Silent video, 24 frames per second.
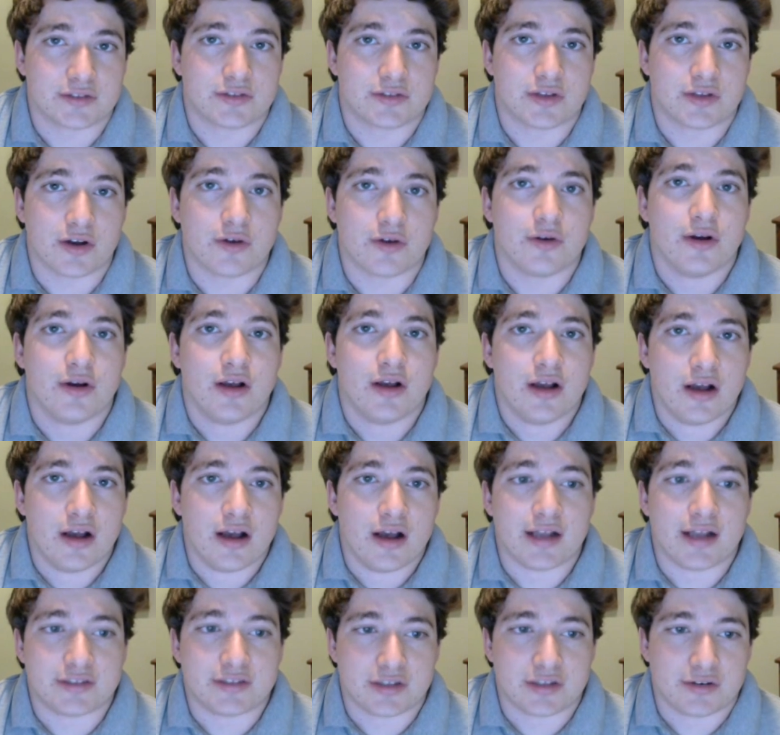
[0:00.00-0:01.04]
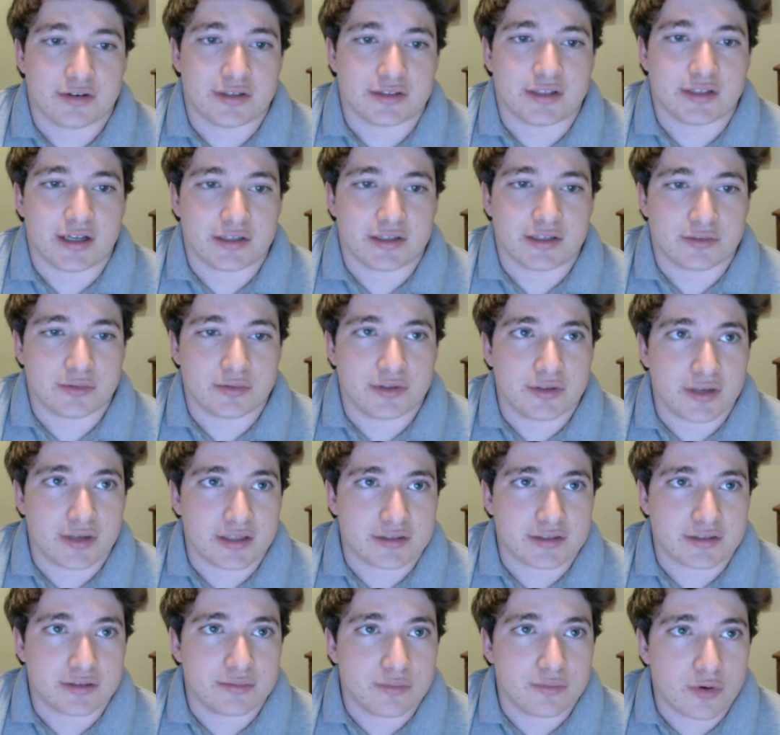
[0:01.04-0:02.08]
So that's always nice when you
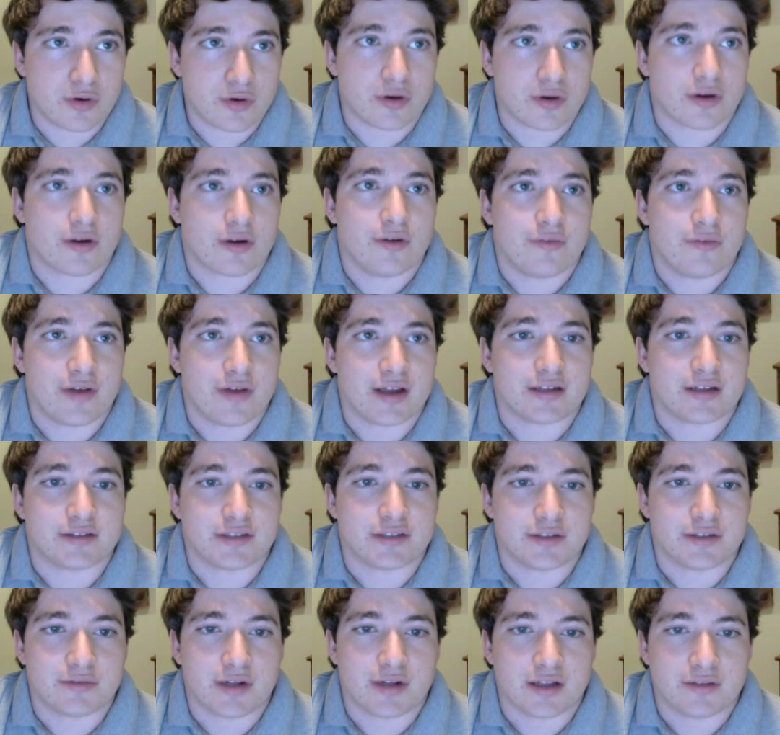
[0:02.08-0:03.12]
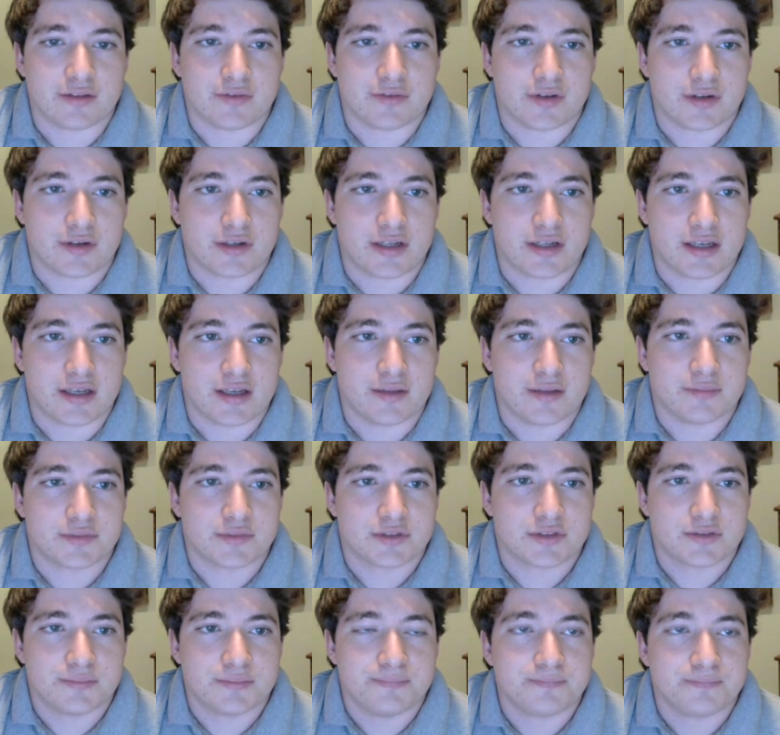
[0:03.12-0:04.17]
get some more fantasy relevant
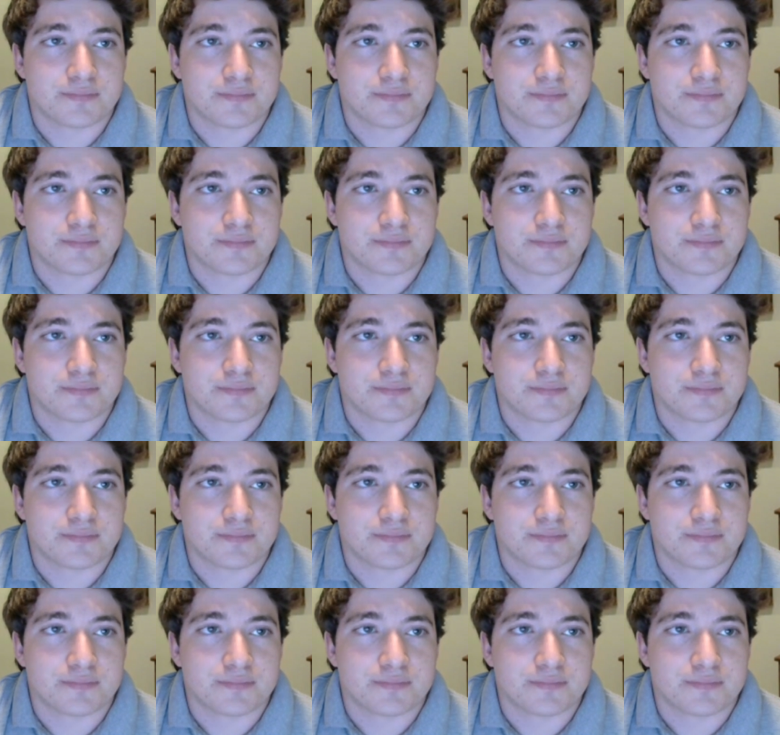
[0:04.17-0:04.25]
teams.